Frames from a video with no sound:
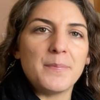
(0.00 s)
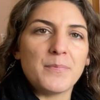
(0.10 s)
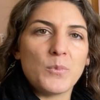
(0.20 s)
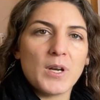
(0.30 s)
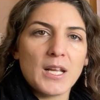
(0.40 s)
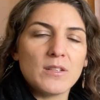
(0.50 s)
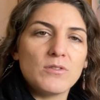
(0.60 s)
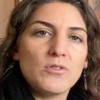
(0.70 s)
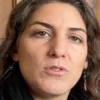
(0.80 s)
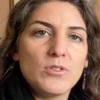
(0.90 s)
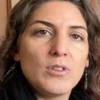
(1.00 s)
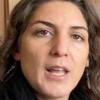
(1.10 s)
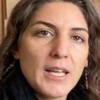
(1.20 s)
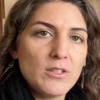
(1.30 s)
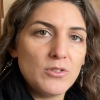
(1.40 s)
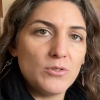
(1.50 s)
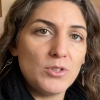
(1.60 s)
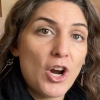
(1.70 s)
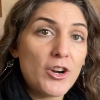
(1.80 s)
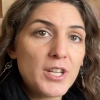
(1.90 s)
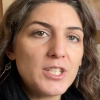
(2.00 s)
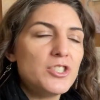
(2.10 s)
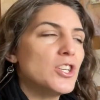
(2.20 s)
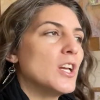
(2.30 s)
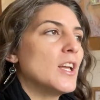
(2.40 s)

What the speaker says: when I do yardage,